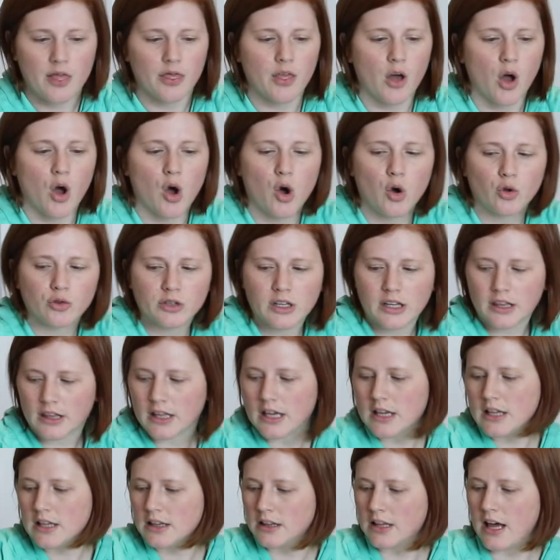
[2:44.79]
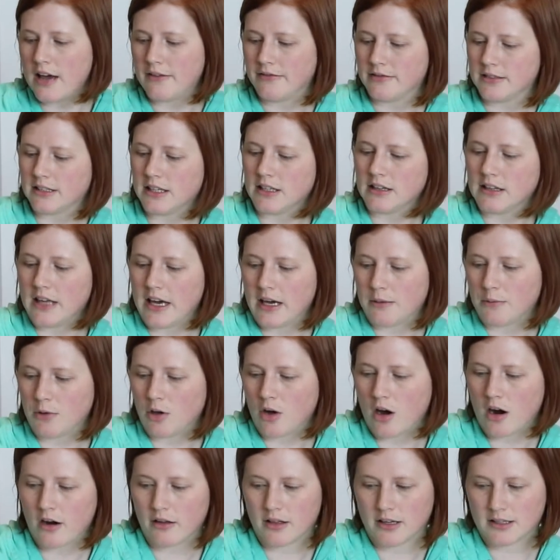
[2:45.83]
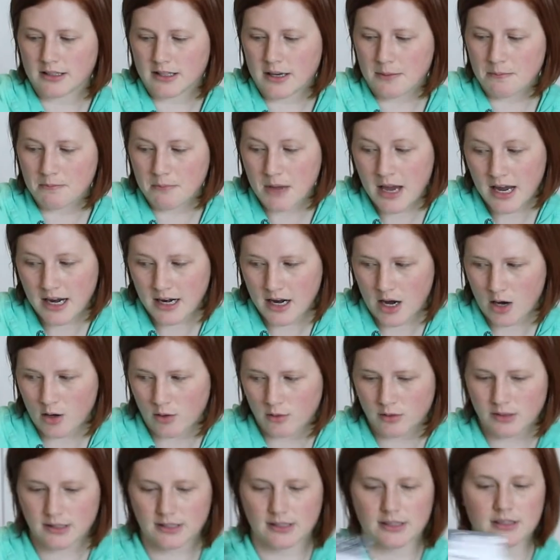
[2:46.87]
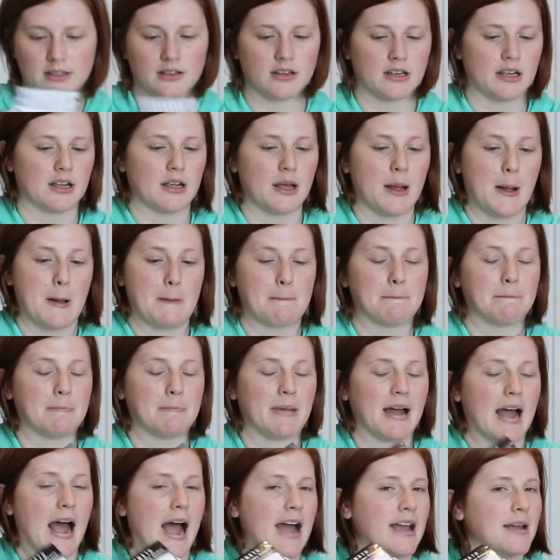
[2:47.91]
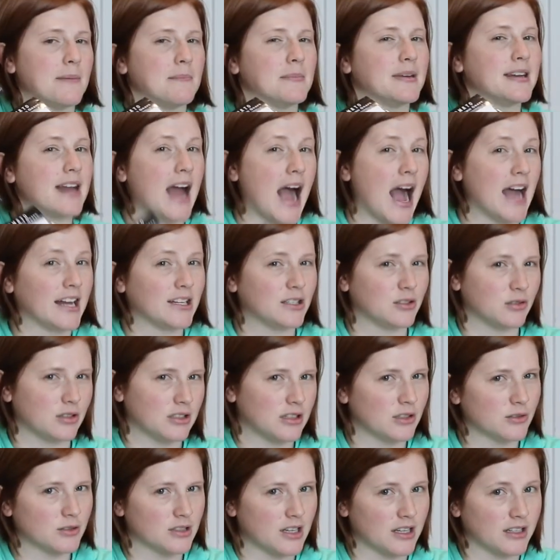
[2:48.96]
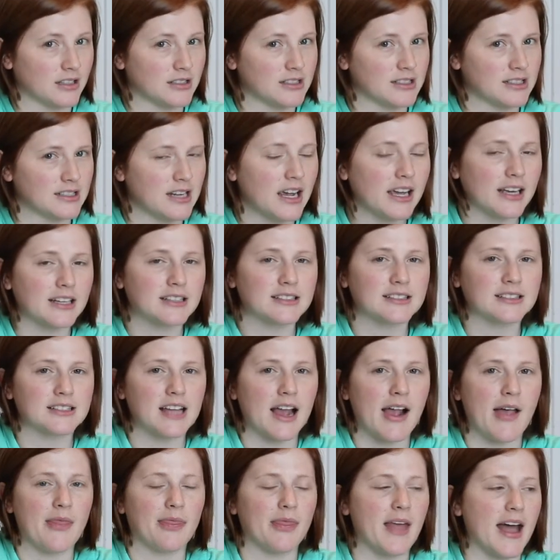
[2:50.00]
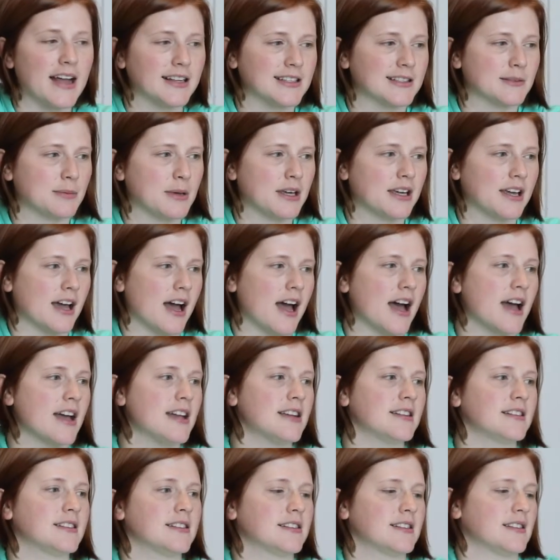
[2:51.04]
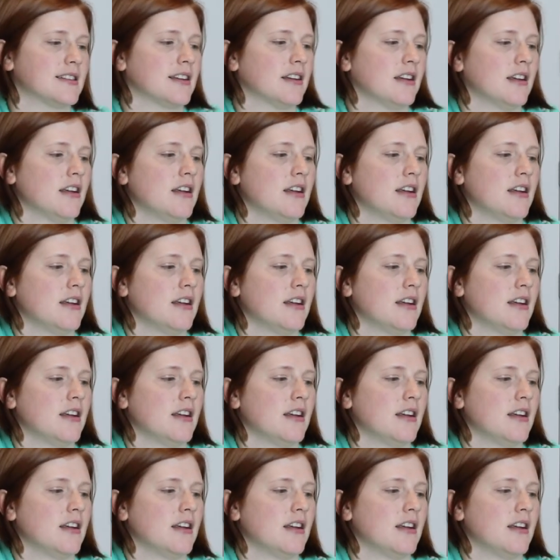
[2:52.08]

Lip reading: The only thing left to label are the tomatoes, but I am not doing those on sticks, and that's because